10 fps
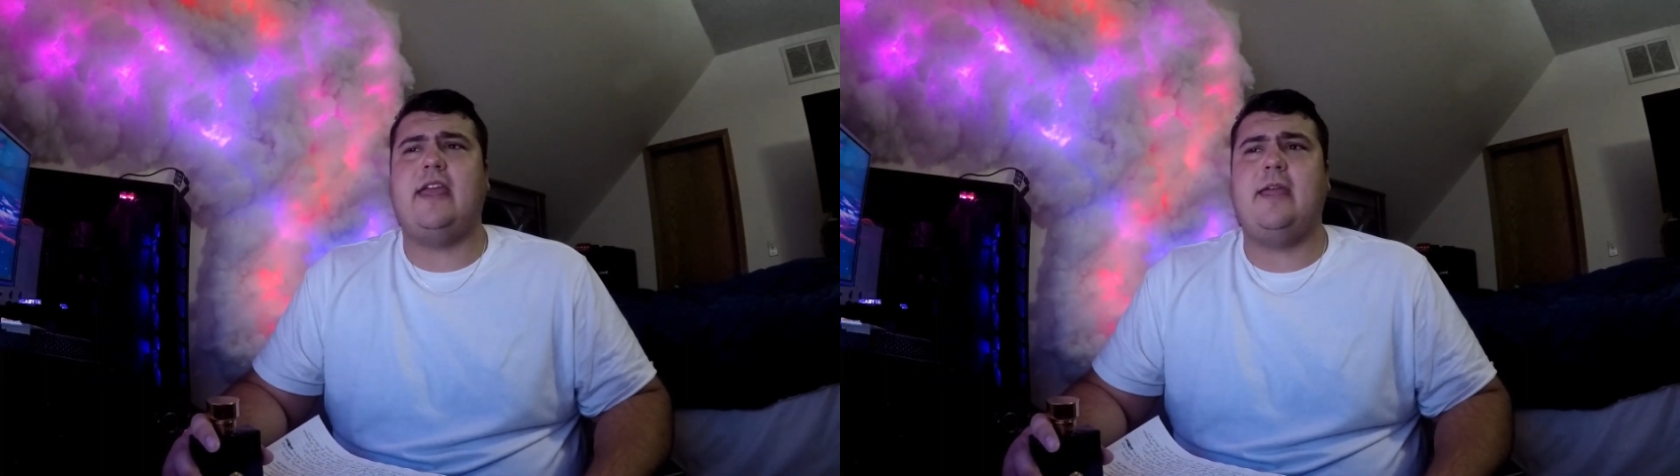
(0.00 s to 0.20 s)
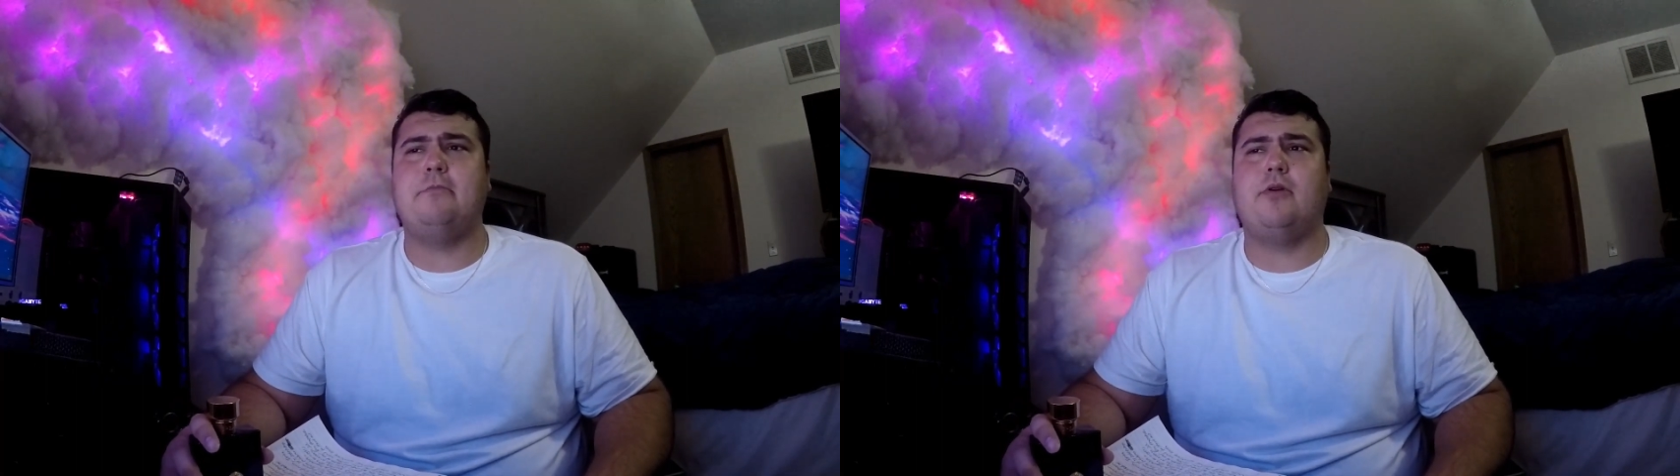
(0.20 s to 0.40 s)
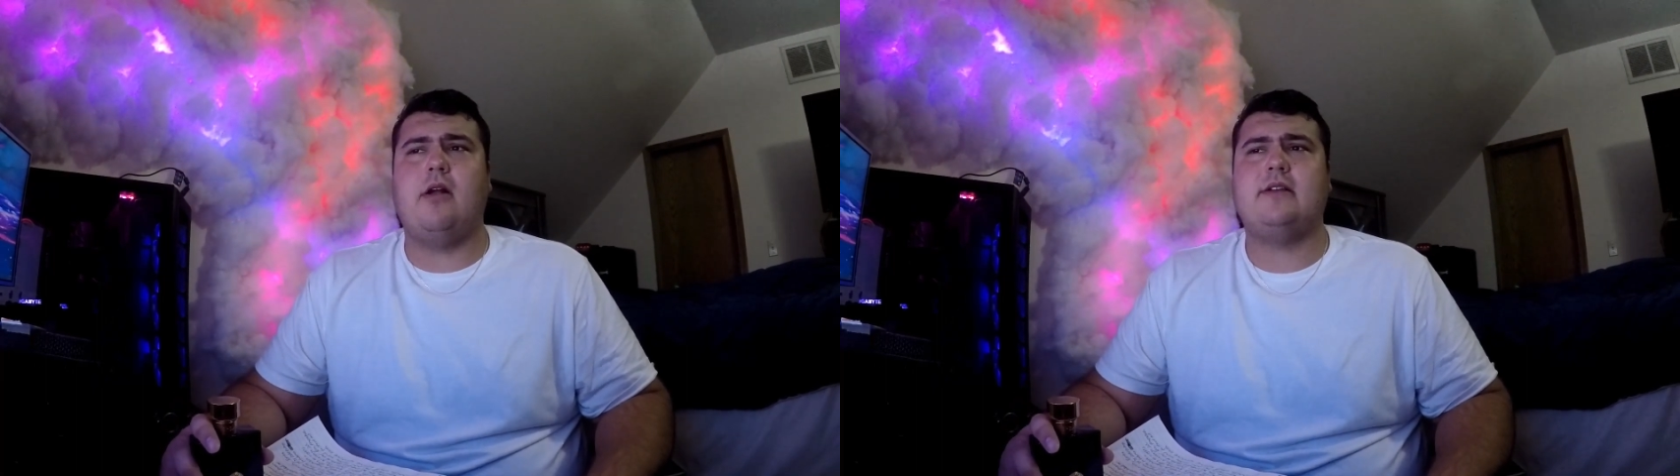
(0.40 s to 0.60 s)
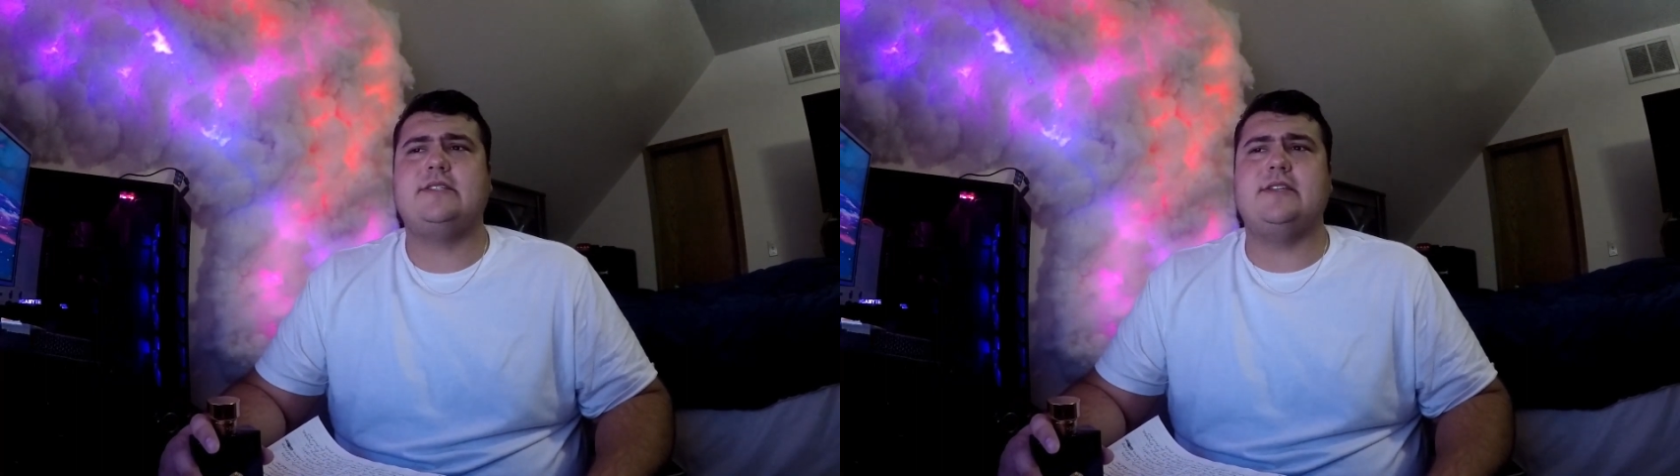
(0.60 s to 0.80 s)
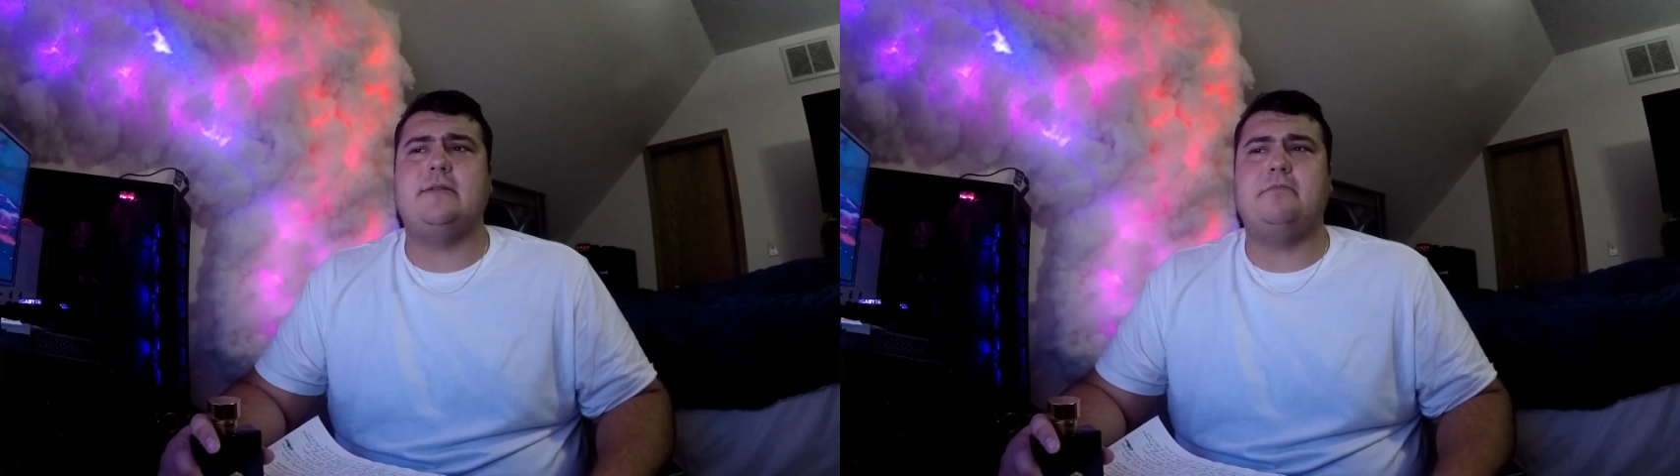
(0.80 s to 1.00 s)
ambrox
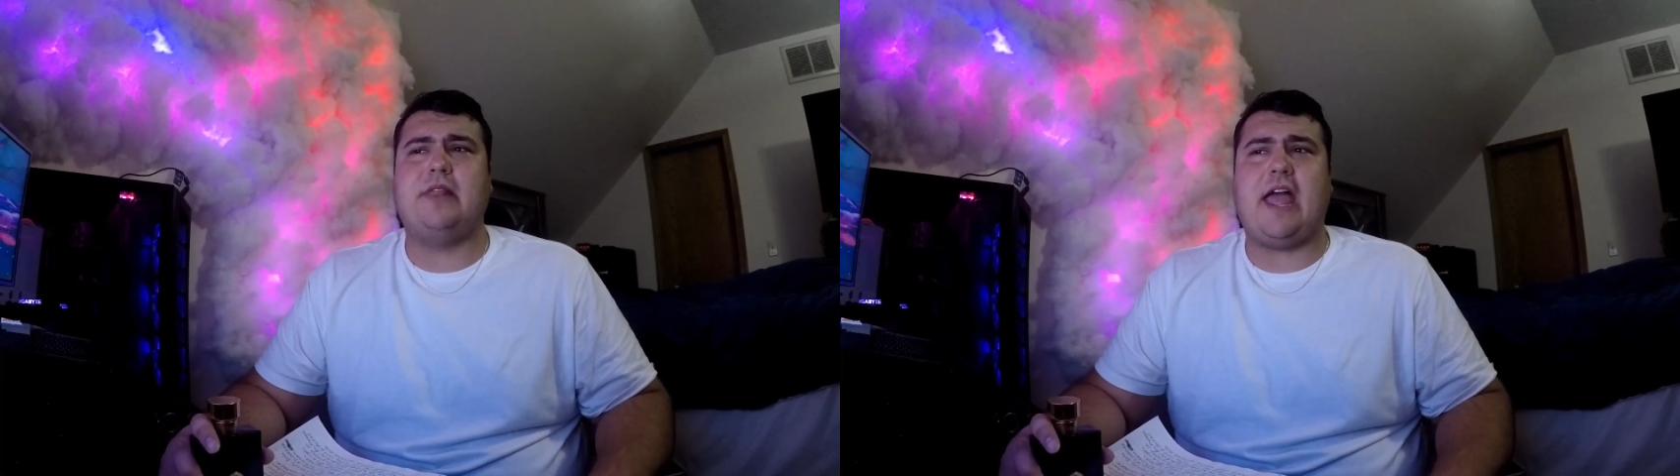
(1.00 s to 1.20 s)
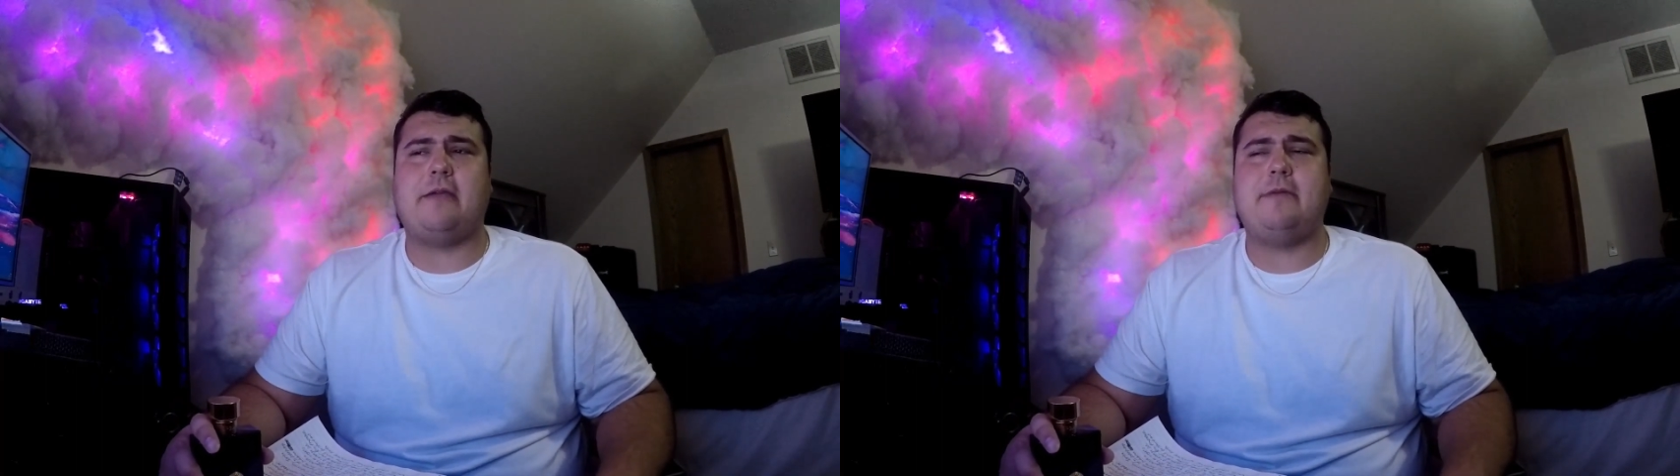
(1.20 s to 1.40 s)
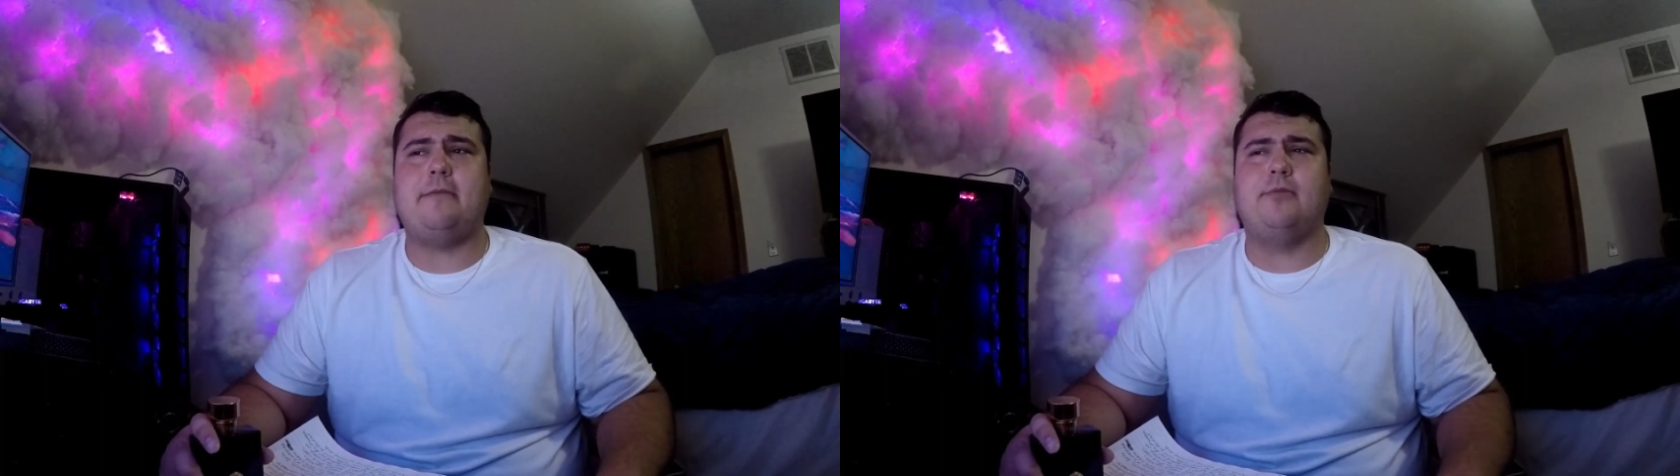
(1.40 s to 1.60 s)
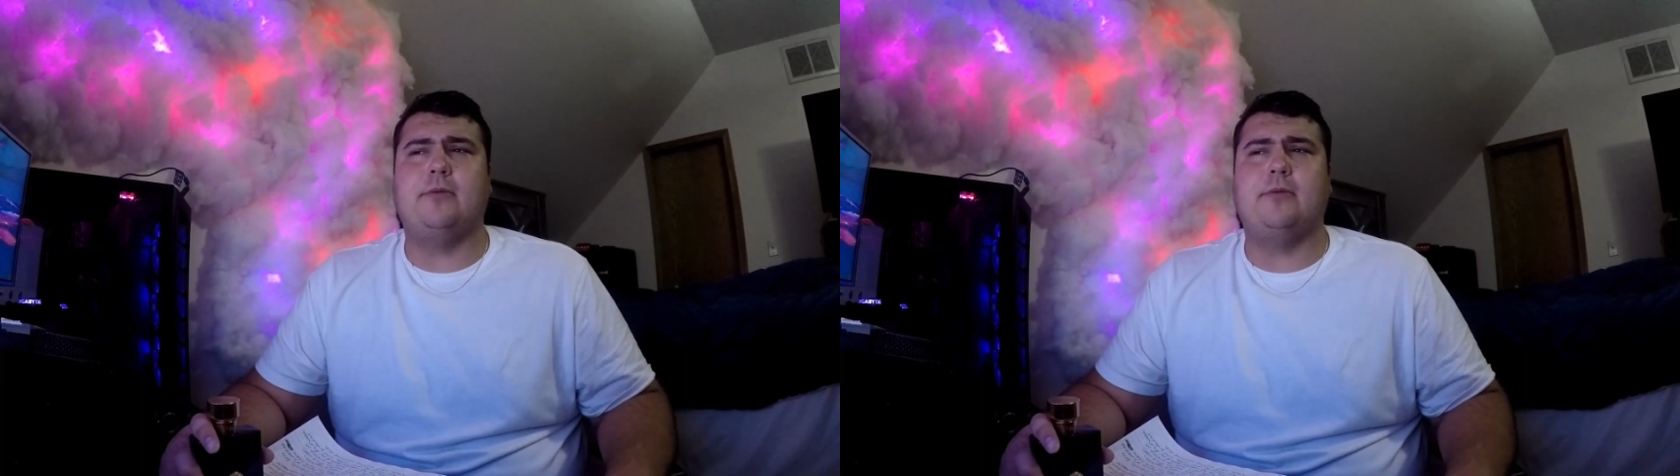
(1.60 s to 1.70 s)
and black pepper,